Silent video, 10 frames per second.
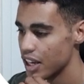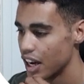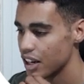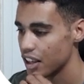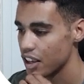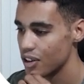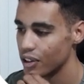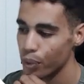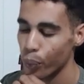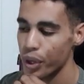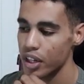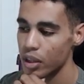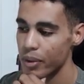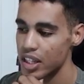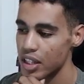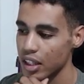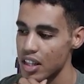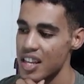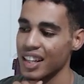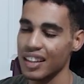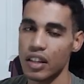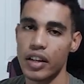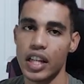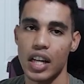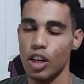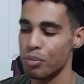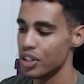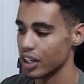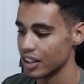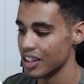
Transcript: and here we are basically declaring an object.